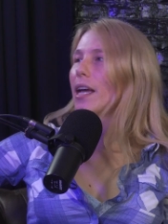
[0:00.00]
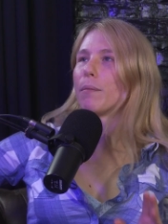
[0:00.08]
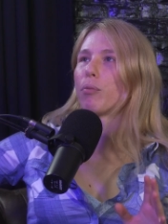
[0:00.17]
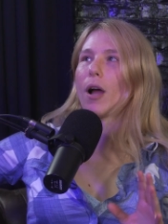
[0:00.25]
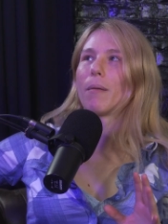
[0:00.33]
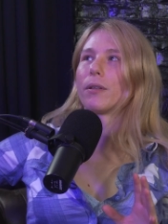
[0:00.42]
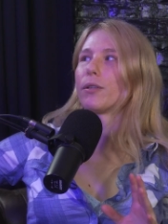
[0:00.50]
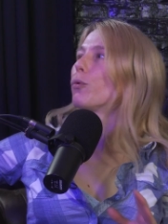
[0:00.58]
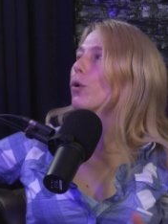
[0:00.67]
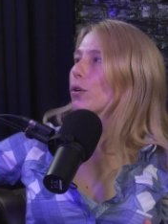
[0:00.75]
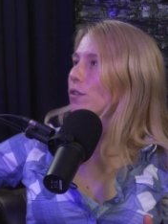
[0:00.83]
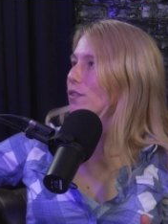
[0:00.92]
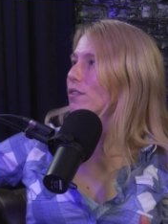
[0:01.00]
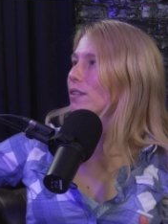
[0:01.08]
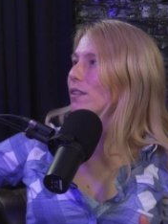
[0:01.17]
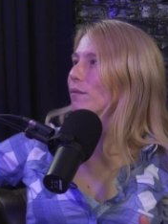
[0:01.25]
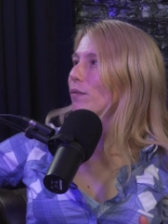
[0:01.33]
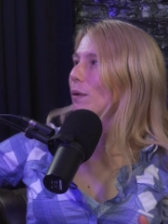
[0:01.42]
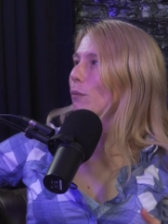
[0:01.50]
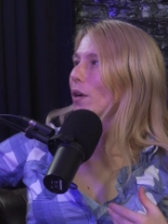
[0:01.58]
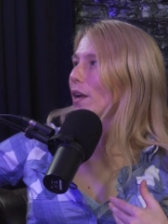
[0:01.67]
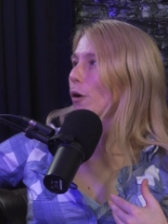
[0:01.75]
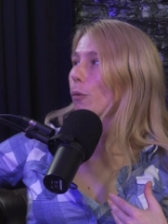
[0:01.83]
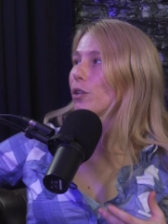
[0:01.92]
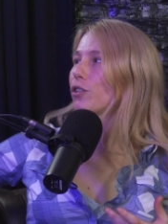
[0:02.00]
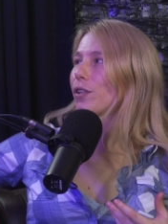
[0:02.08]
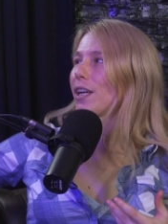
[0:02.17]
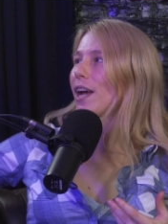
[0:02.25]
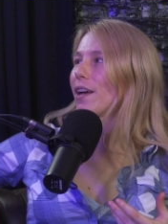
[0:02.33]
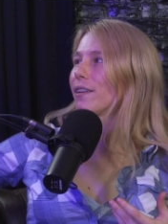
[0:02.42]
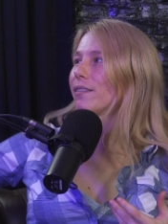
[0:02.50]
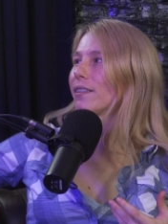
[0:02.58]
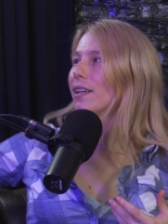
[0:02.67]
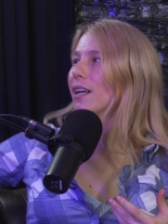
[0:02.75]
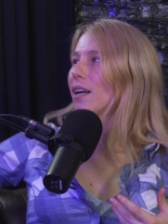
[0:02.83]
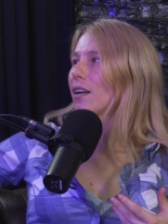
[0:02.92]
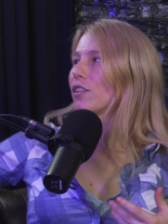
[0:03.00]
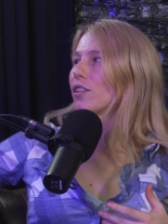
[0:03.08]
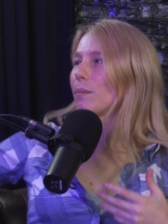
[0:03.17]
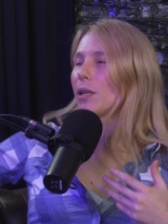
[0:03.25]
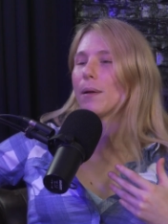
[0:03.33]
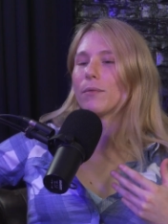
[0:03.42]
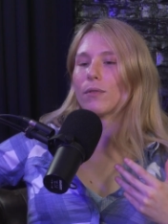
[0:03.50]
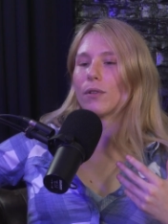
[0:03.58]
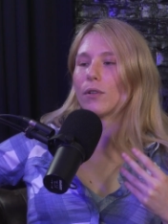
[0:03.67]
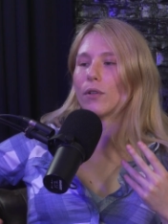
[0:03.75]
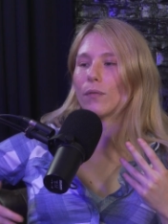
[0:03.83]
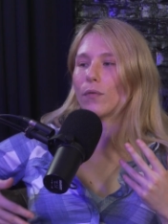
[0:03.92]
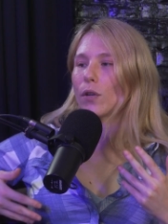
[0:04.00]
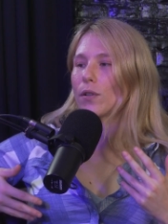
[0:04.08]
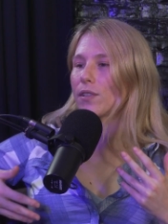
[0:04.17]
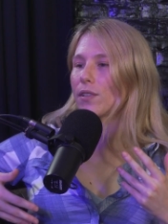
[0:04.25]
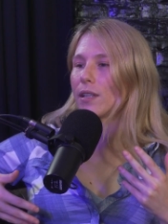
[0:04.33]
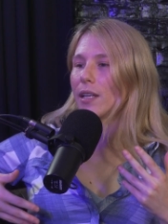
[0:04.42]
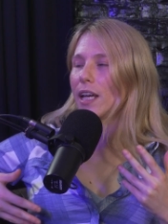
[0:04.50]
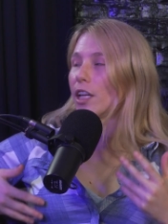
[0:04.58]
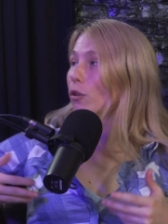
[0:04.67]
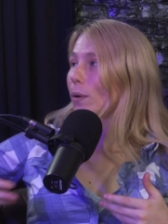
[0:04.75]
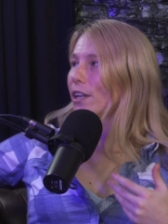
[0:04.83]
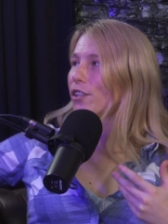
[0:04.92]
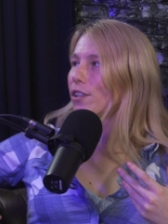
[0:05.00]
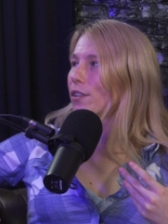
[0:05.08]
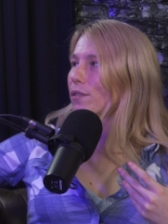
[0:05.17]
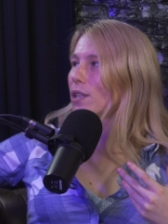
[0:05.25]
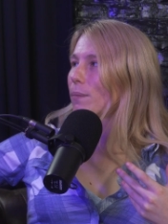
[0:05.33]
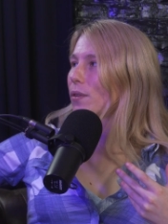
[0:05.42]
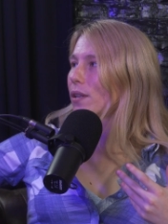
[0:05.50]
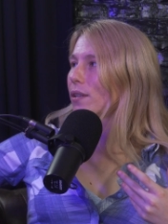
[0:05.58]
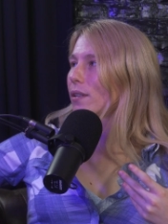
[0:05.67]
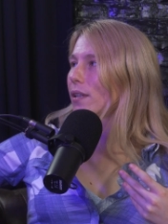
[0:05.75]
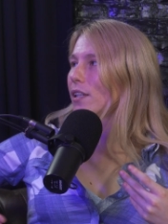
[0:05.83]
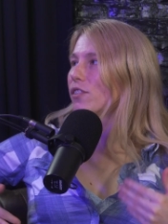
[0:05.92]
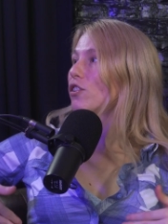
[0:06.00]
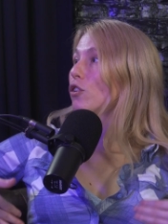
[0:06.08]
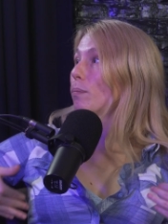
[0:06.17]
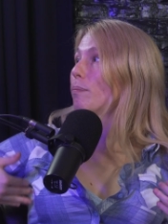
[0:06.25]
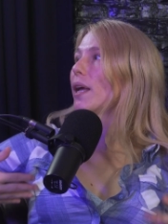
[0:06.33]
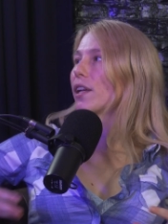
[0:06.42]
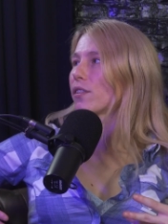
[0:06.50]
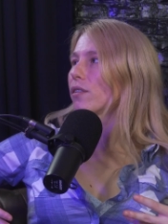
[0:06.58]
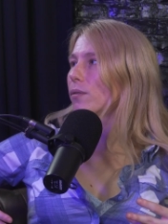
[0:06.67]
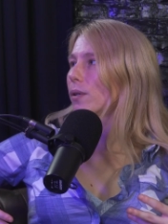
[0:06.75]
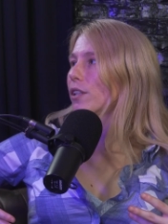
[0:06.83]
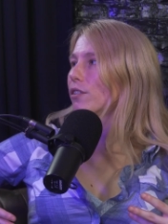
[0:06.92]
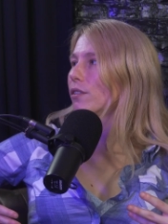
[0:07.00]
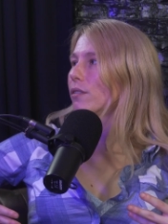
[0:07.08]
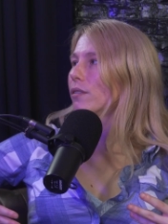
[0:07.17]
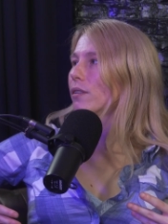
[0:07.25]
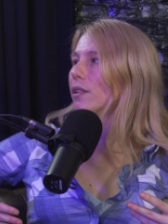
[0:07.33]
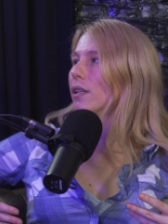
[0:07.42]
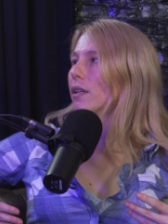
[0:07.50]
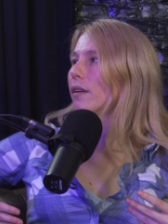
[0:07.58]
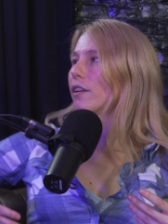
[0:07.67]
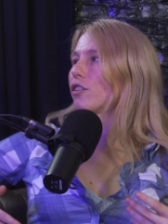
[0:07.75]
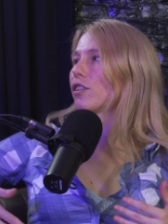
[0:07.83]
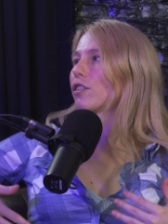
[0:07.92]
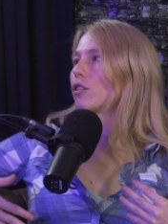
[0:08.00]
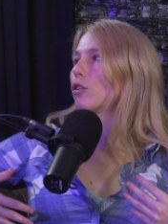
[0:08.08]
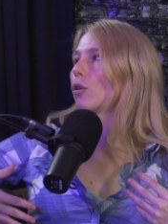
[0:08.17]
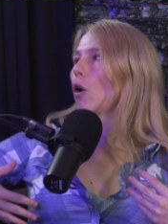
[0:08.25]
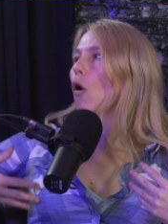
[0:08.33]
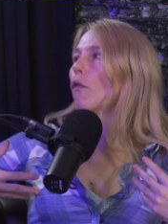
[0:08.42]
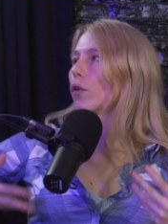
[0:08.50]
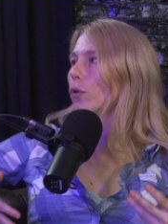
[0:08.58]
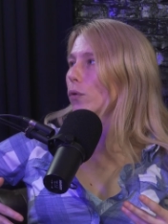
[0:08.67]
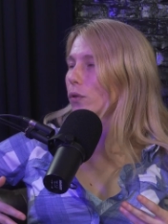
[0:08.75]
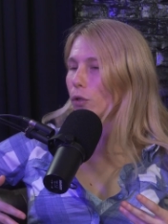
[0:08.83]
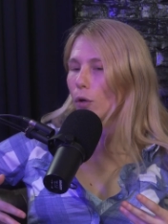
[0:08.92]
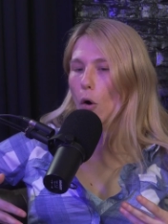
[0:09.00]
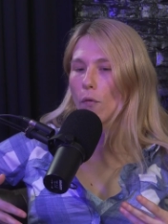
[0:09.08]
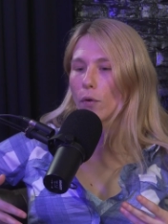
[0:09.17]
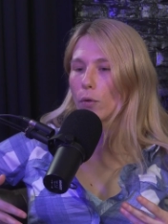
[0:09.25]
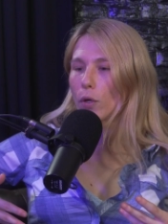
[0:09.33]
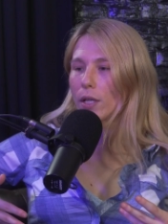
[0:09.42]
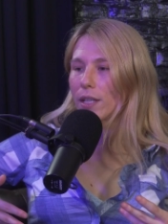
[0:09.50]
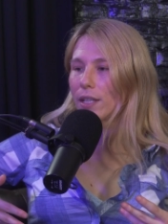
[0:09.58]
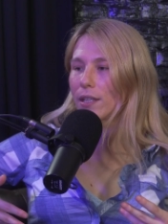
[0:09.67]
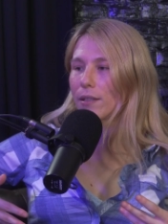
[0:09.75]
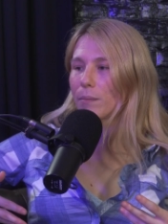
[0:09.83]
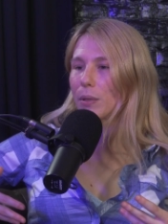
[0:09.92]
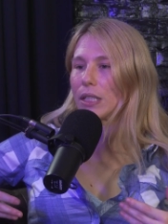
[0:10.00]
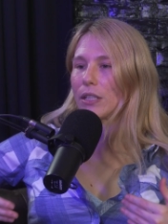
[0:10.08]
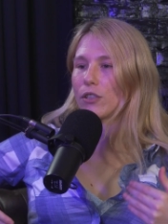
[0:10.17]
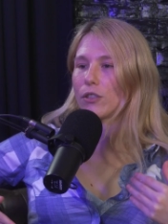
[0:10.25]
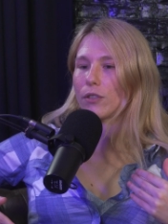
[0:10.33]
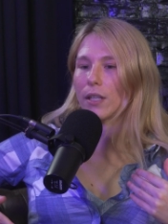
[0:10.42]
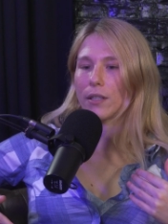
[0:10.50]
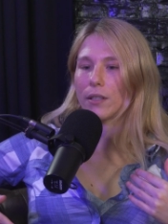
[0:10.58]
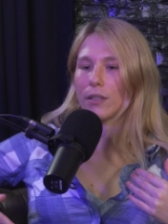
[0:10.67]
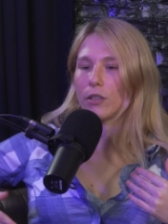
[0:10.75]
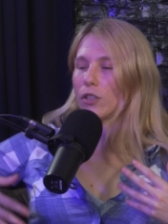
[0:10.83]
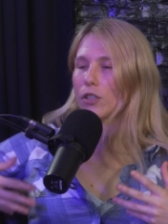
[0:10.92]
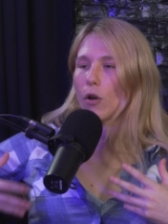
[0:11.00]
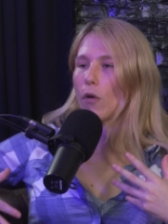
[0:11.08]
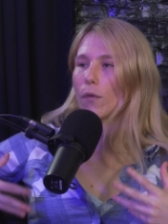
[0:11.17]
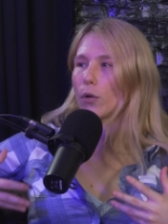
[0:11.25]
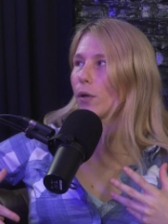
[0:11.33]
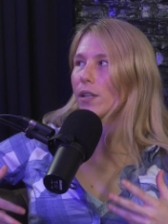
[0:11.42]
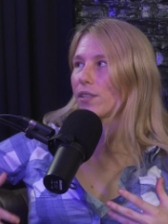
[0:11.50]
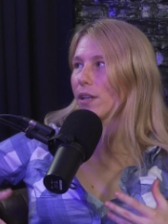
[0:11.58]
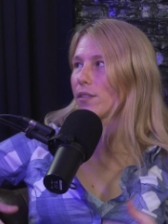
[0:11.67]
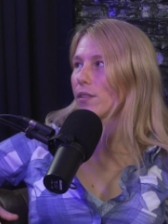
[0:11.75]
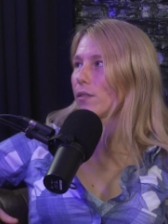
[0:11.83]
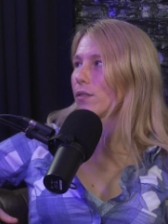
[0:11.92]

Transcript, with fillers: and probably worse than what I originally had. Because sometimes the, your first iteration of something is your best iteration. It's just you're over you're overlooking it because you're think you're just over criticizing